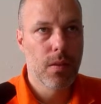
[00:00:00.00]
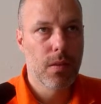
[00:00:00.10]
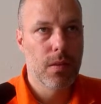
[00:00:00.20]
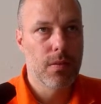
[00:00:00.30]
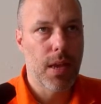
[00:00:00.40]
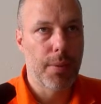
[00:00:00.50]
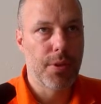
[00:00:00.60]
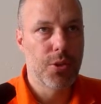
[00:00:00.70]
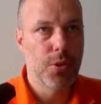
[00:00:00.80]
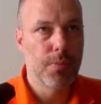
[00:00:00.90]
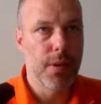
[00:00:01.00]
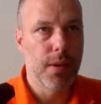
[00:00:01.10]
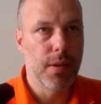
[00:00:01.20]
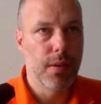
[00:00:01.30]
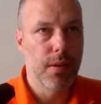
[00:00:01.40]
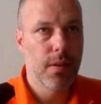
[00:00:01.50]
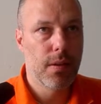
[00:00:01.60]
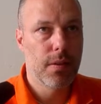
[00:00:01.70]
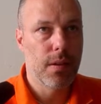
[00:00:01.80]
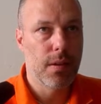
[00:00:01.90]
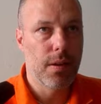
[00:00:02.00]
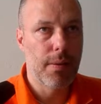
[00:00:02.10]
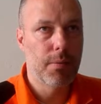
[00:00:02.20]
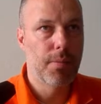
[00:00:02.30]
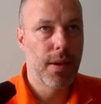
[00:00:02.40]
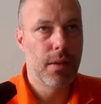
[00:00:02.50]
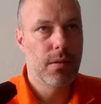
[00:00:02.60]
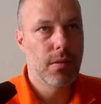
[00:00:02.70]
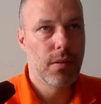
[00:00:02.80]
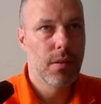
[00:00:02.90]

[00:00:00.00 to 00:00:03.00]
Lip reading: This time it should be another namespace.